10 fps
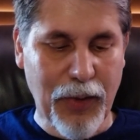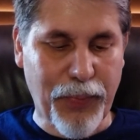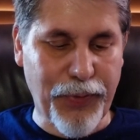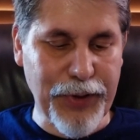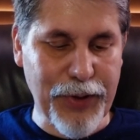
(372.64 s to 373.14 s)

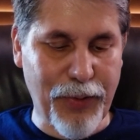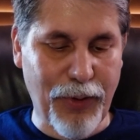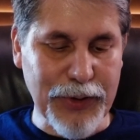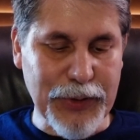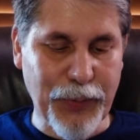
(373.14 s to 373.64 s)
Pretty
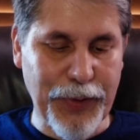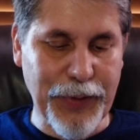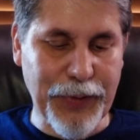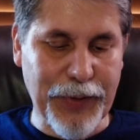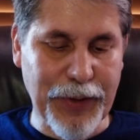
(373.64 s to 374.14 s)
gross when
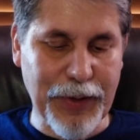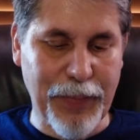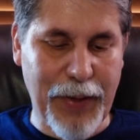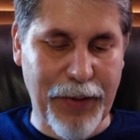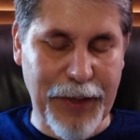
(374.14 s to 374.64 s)
you think
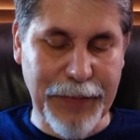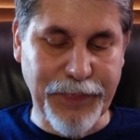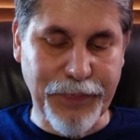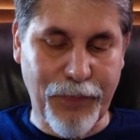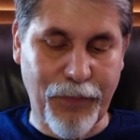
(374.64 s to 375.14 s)
about it.
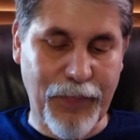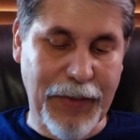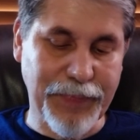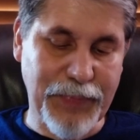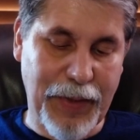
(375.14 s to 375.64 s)

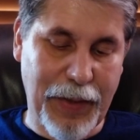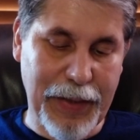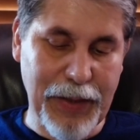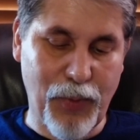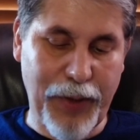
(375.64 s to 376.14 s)

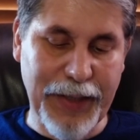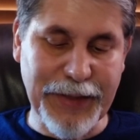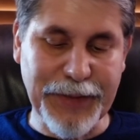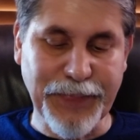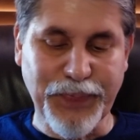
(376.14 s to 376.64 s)

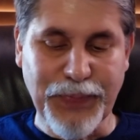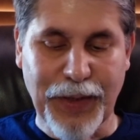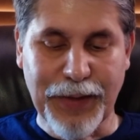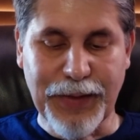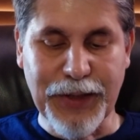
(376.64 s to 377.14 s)
Anyways,
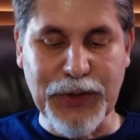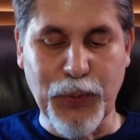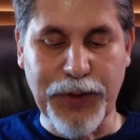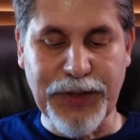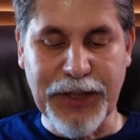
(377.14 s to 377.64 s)
this
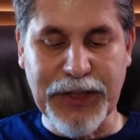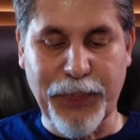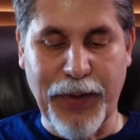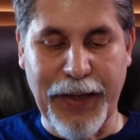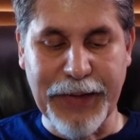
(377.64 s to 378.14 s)
was
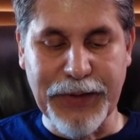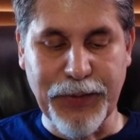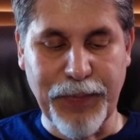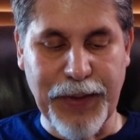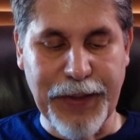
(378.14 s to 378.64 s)
explained to
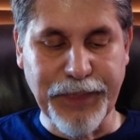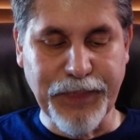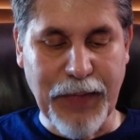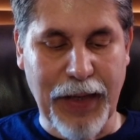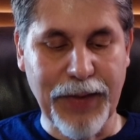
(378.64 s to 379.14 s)
me,
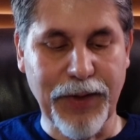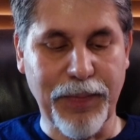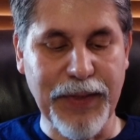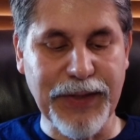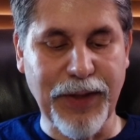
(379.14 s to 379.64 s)
and the
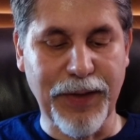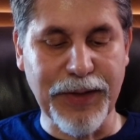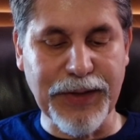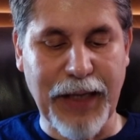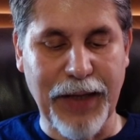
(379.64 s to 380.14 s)

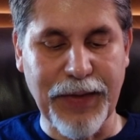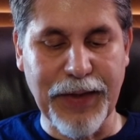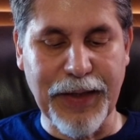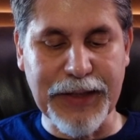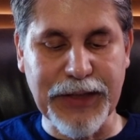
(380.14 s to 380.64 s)

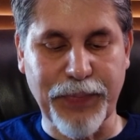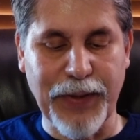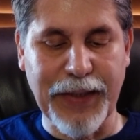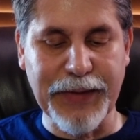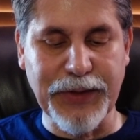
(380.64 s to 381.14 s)
misunderstanding
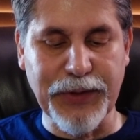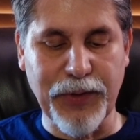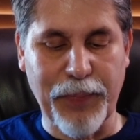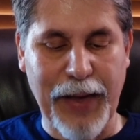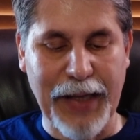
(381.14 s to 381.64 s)
explained to
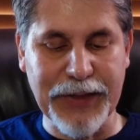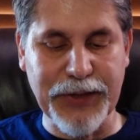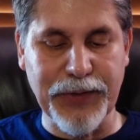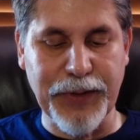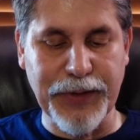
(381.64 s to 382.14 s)
the
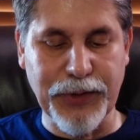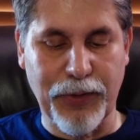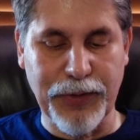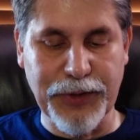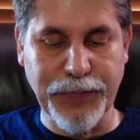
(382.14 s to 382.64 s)
pastor in
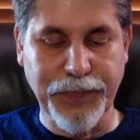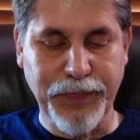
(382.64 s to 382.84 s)
church.